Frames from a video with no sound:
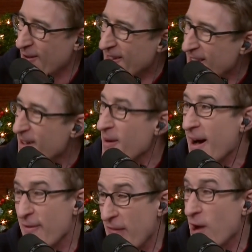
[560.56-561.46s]

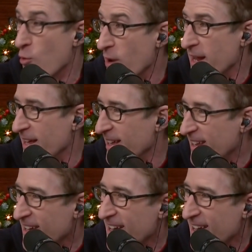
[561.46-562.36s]
If they don't win it,
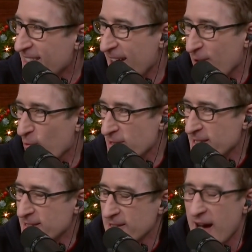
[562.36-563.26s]
then
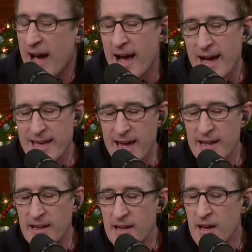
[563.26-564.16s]
what's... I get
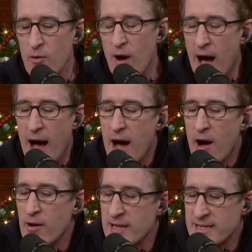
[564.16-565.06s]
it. Well,
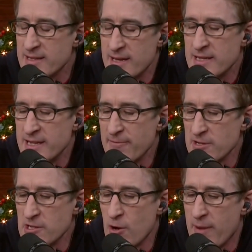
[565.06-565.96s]
is San
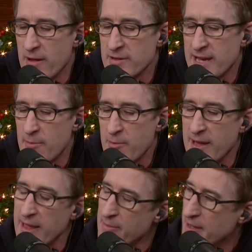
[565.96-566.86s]
Francisco better than Tampa Bay?
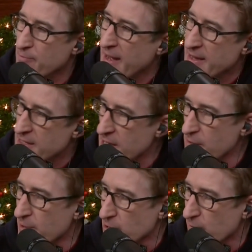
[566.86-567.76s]
Let me paint this other
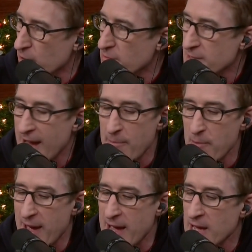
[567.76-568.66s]
picture for you. Okay. Tampa
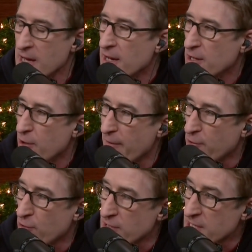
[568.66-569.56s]
Bay, you have
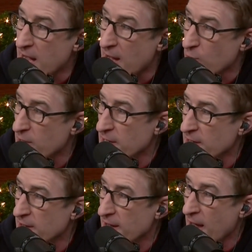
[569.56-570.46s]
Chris
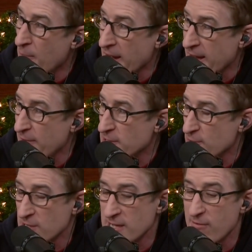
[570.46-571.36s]
Godwin and Mike Evans, a
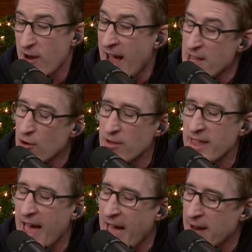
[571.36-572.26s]
receiver, and you're in
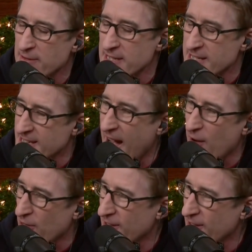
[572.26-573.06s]
the NFC South.